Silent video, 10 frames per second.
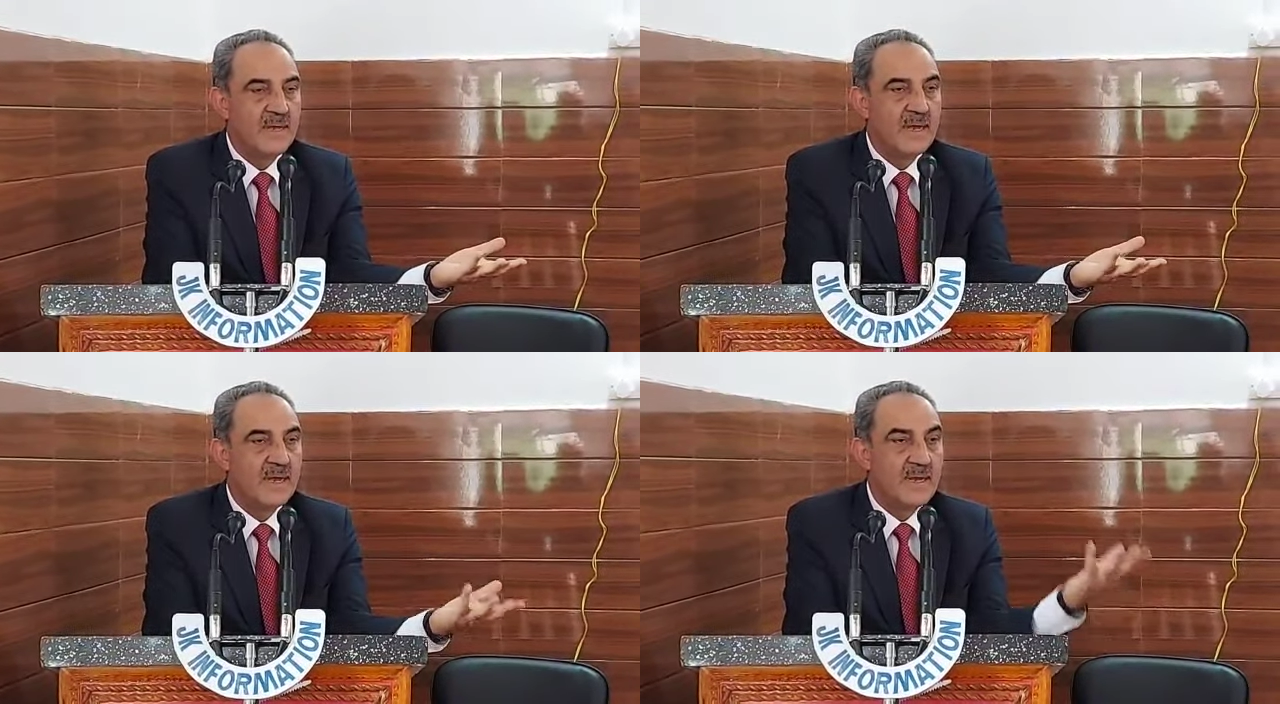
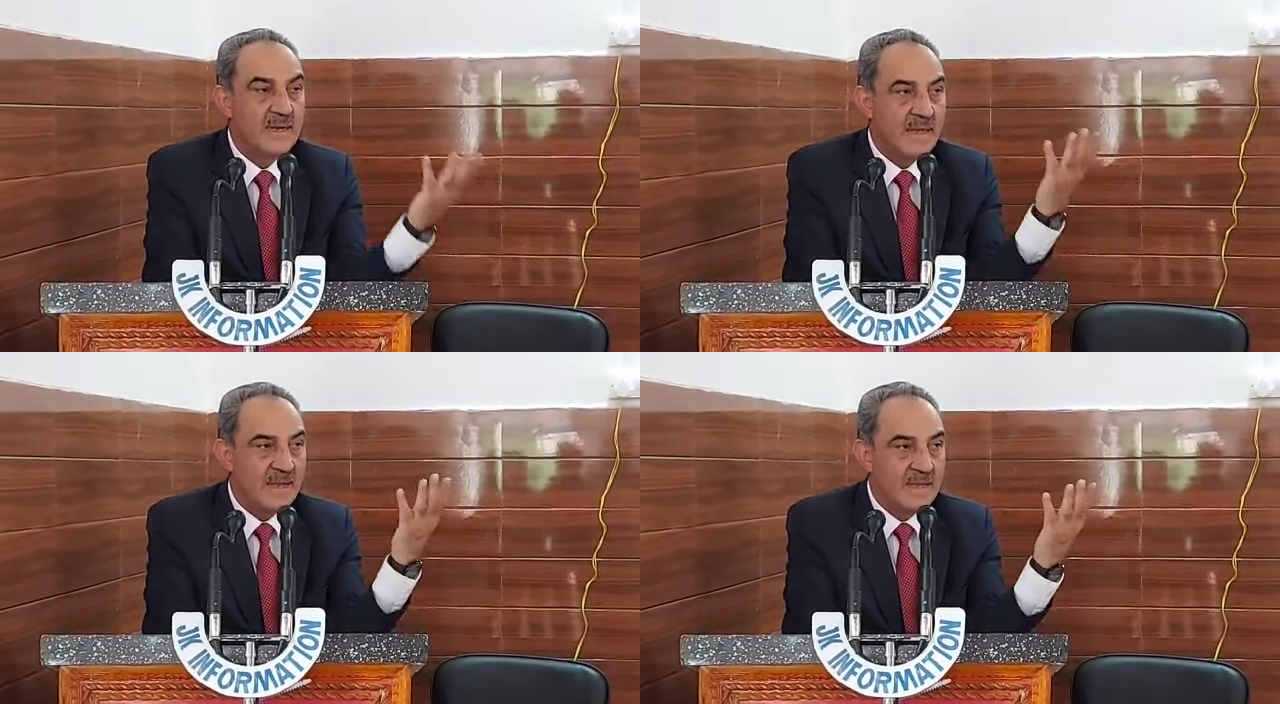
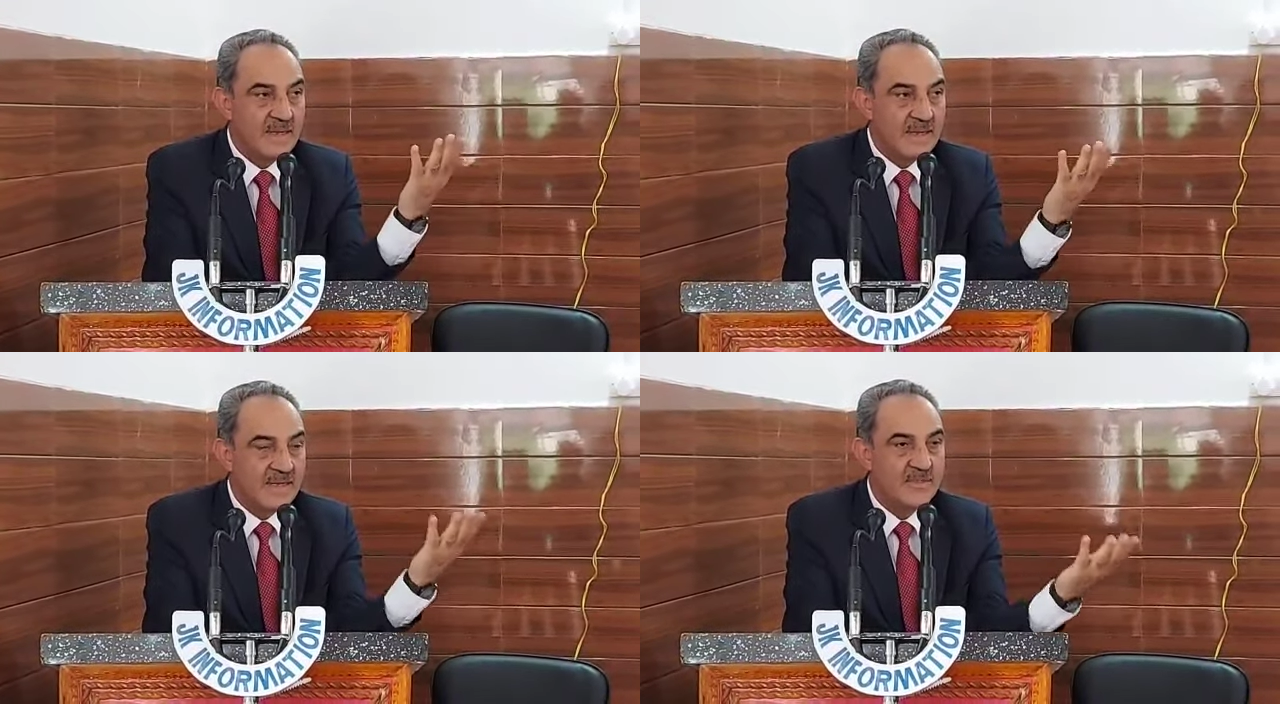and,
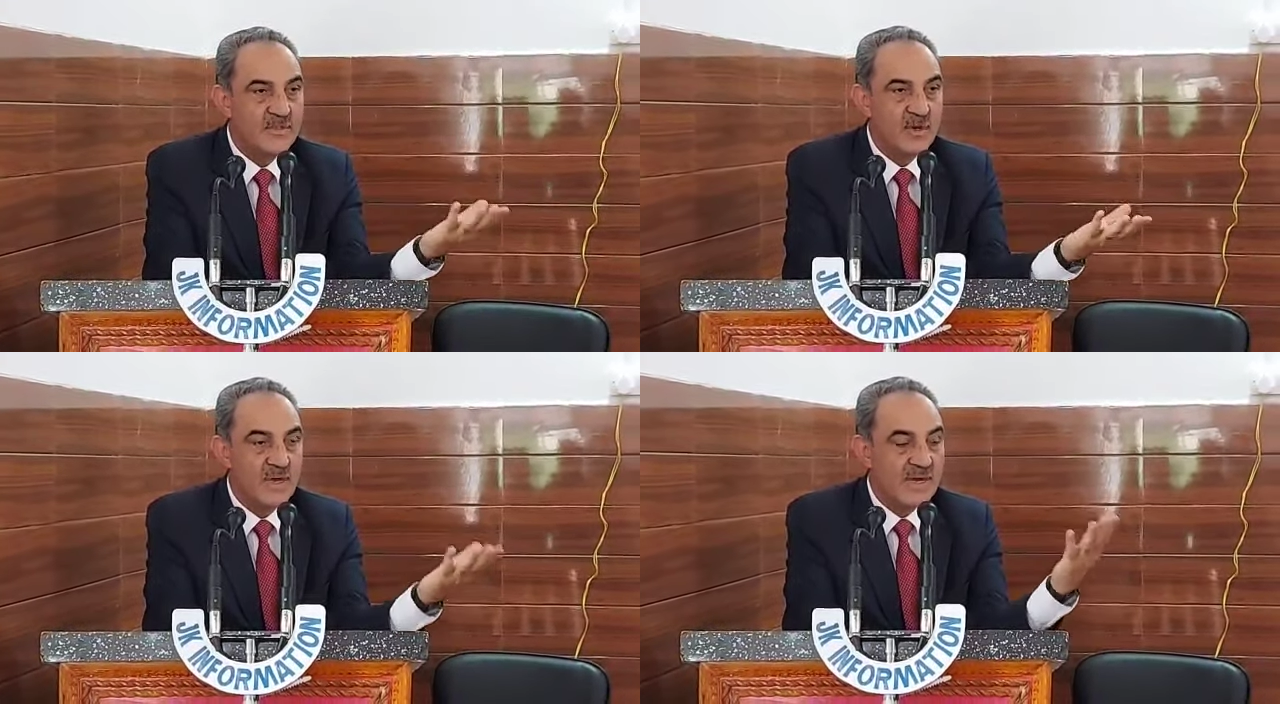and, and
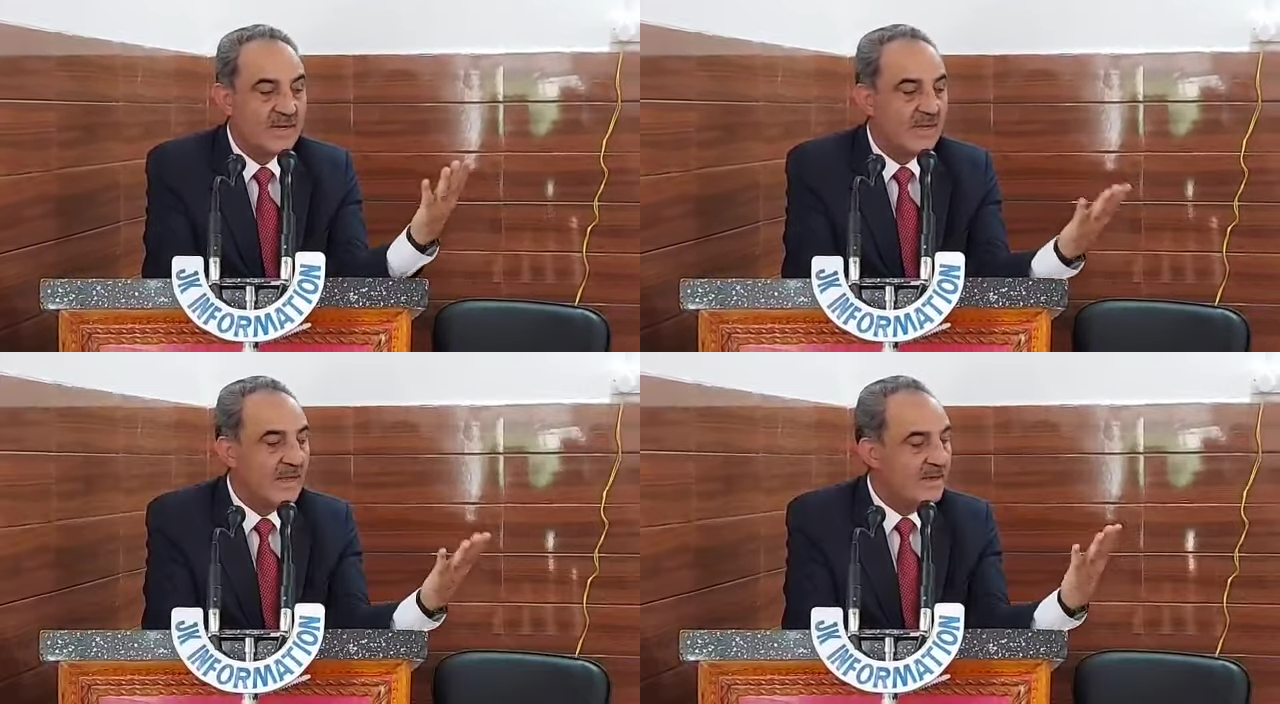show and,
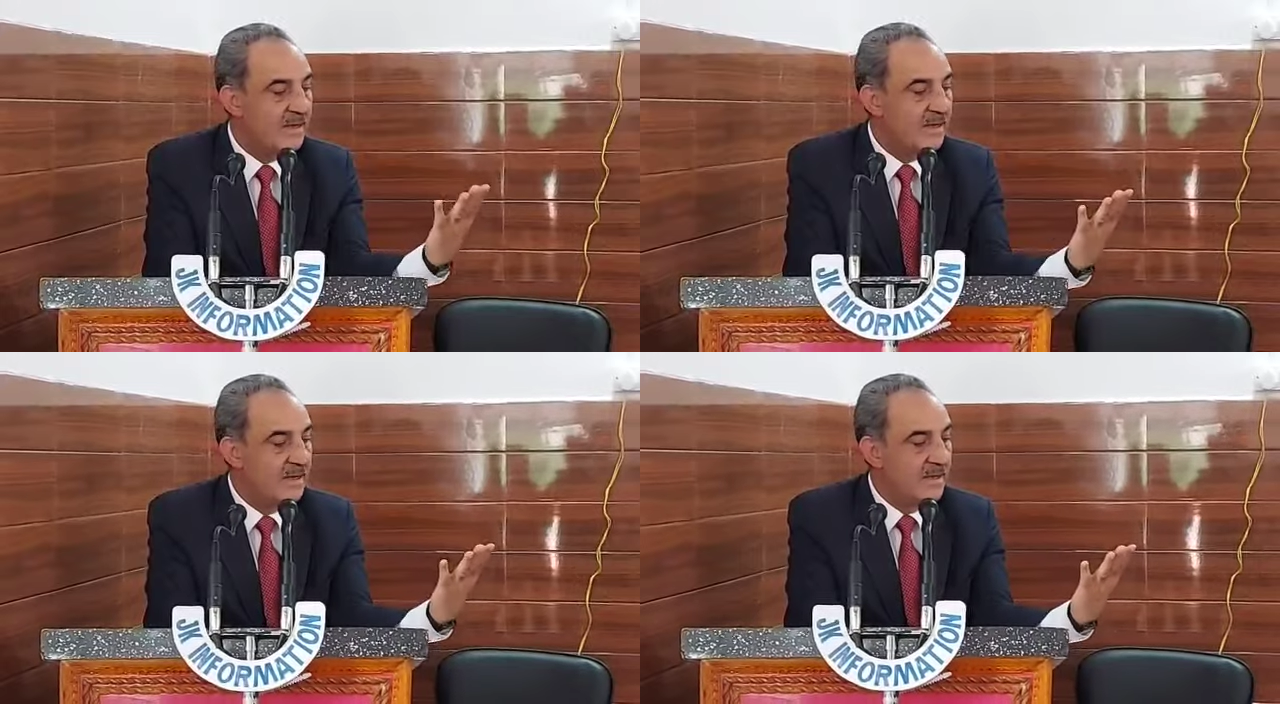
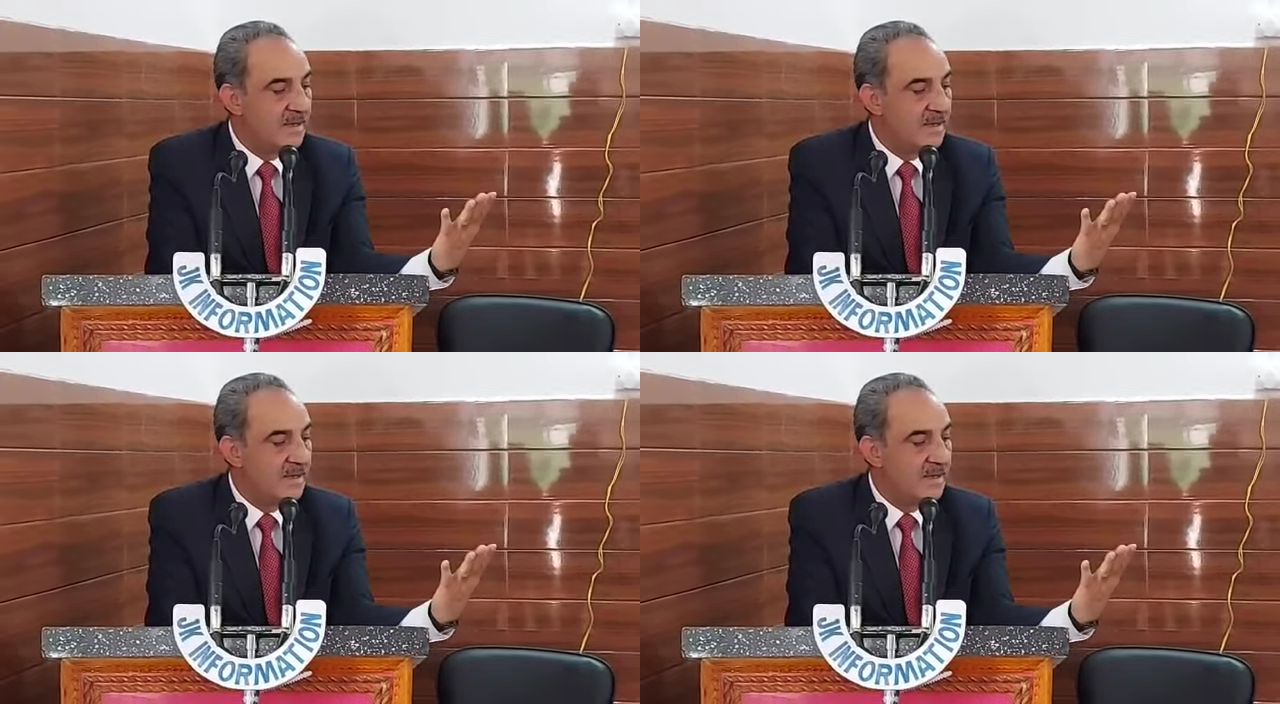and